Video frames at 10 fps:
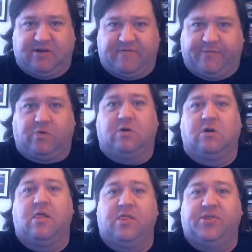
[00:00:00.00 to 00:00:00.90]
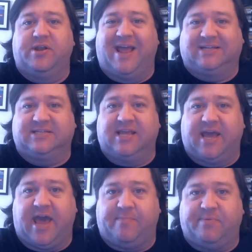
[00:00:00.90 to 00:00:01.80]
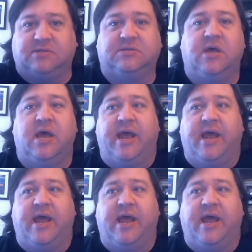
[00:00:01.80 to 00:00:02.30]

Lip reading: therefore the next thing happens.